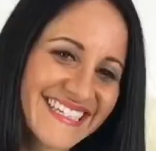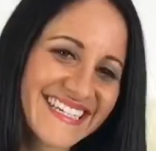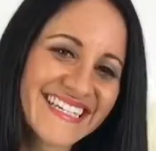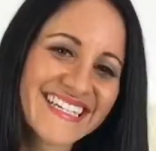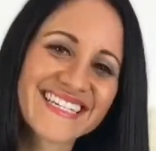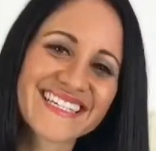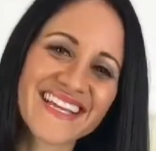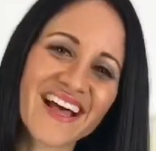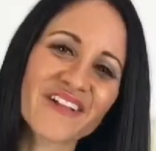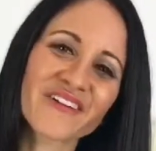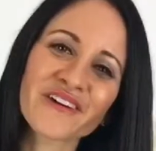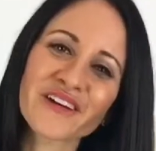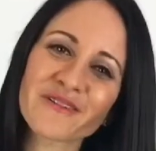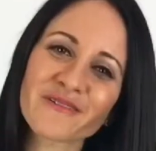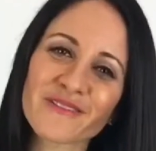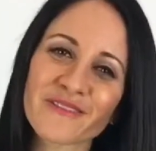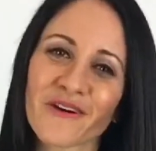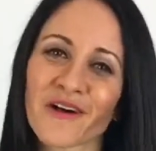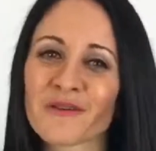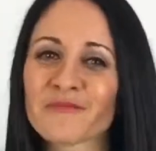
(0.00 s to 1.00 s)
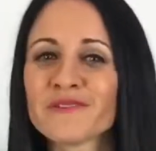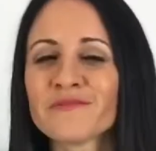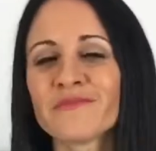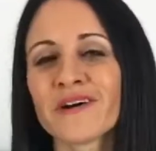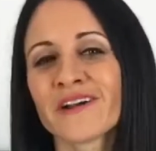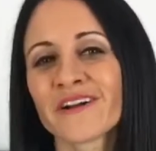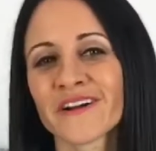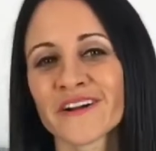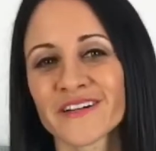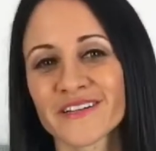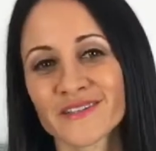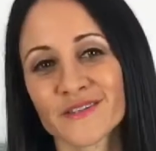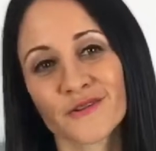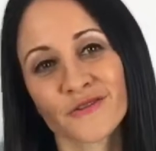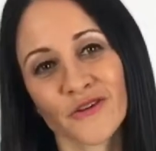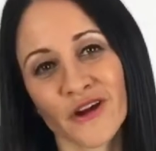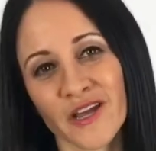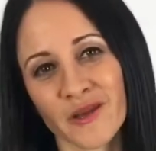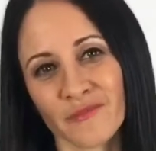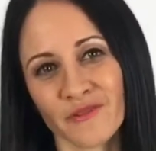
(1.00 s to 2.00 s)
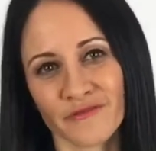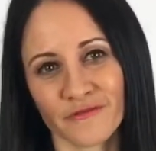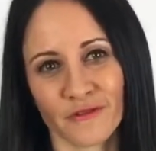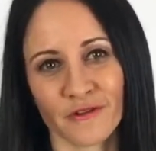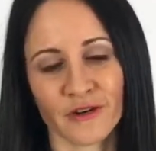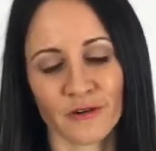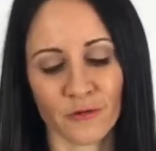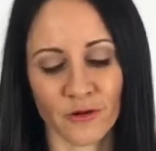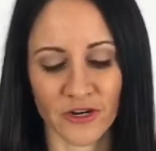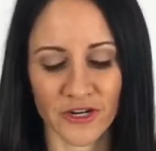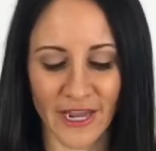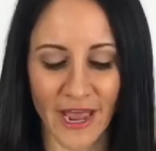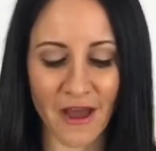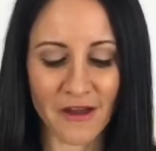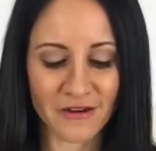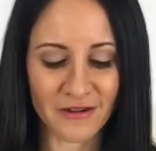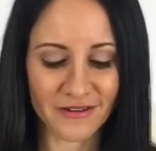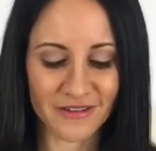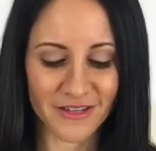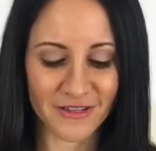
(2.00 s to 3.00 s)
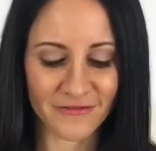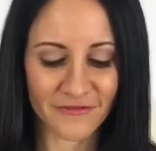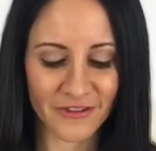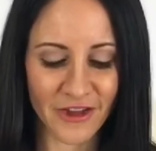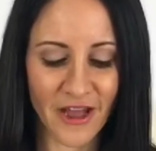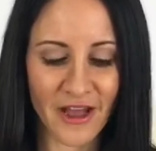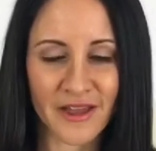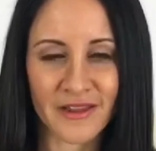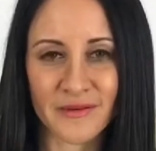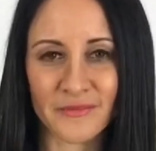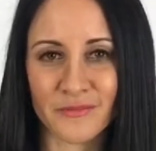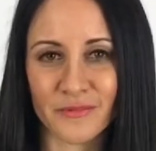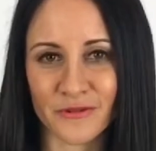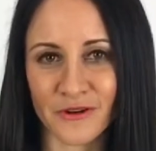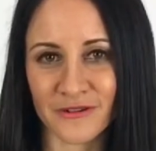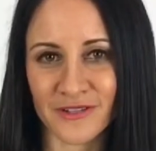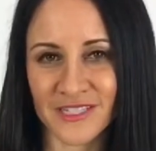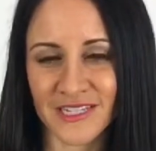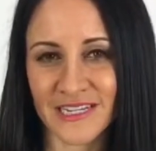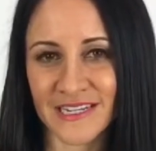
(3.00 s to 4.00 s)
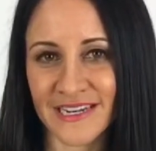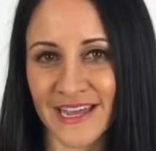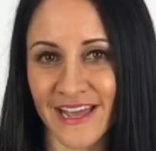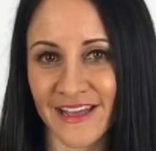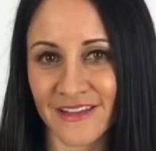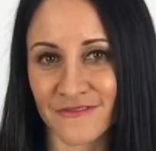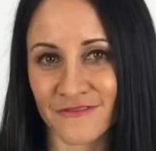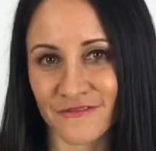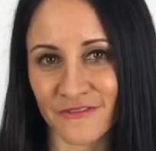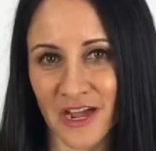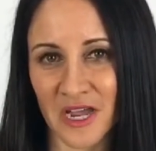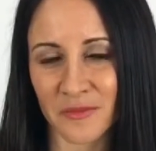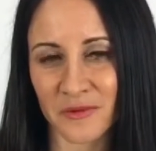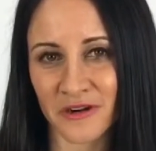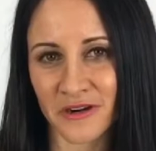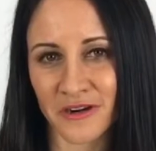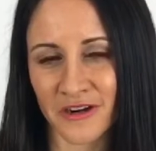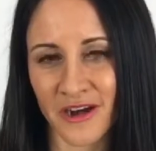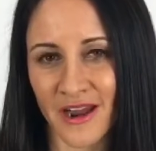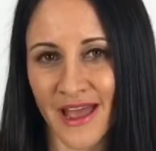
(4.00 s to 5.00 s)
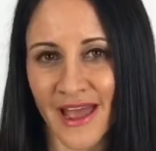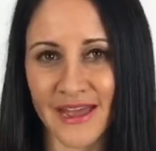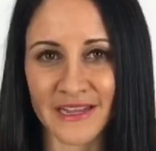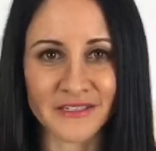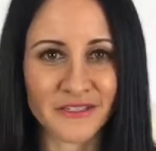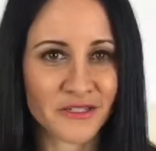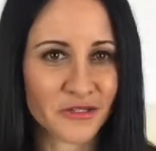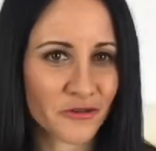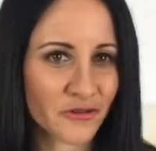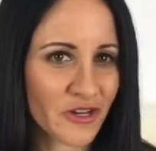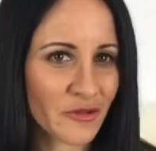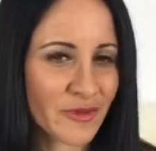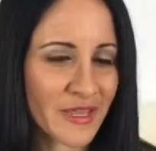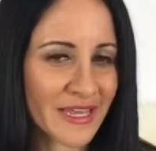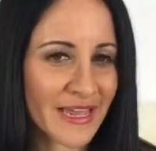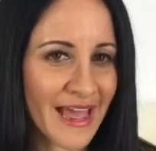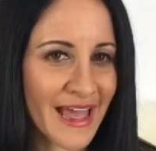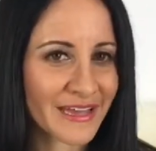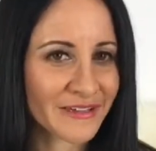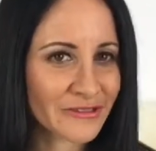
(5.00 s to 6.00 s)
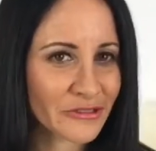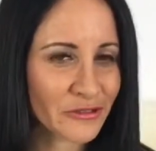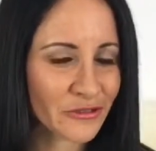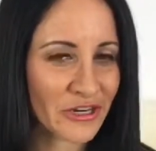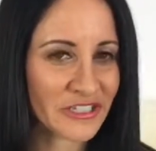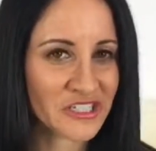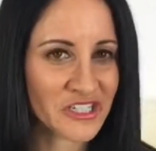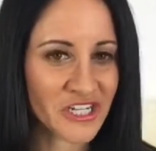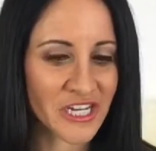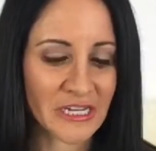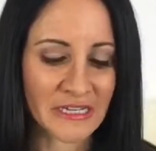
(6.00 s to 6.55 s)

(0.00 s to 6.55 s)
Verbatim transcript: Celery with almond butter is great before a workout. You've got protein and fiber and creamy and crunchy.